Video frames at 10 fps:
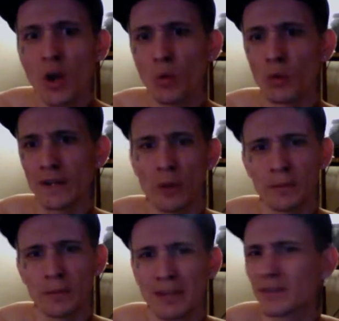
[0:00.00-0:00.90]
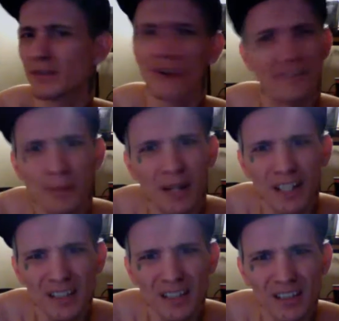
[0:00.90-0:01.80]
we have to open bathrooms for
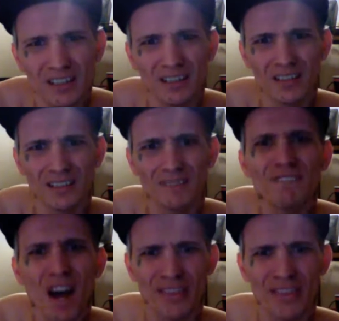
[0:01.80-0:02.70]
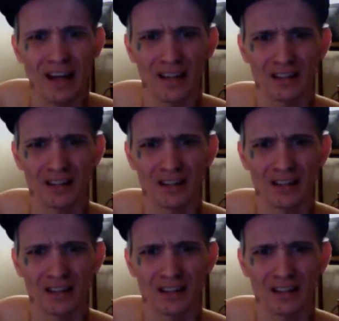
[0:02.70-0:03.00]
everybody? Fuck that.